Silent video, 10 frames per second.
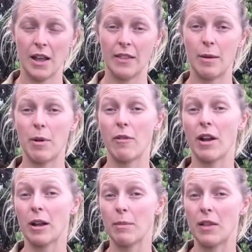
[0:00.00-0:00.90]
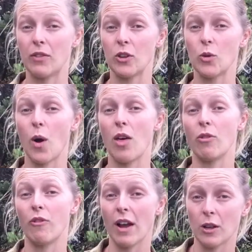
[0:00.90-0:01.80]
and they may recommend that you either
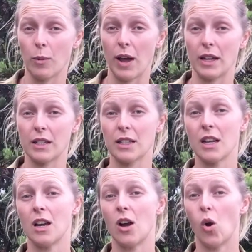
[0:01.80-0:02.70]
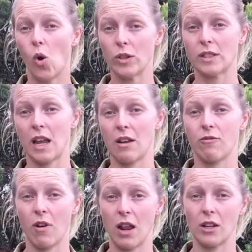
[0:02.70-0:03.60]
evacuate or stay and
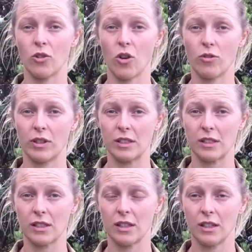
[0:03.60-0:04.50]
fight at your own risk.